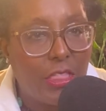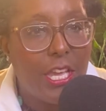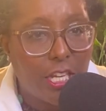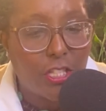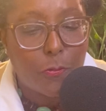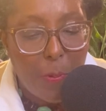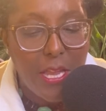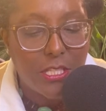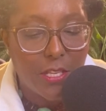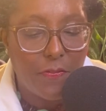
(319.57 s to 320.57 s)
the
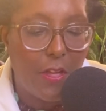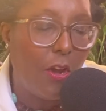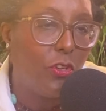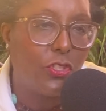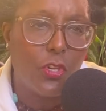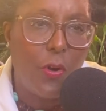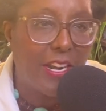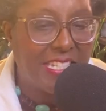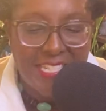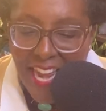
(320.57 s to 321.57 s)
expense of those who
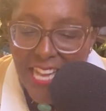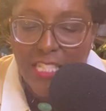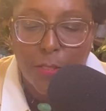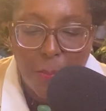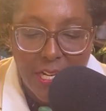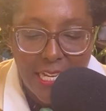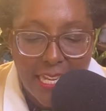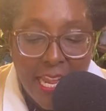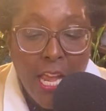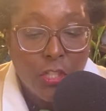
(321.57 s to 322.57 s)
are
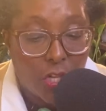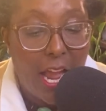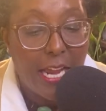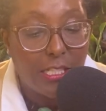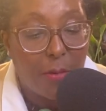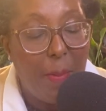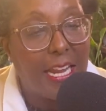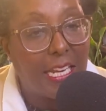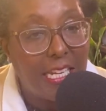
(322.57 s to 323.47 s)
desperately trying to make a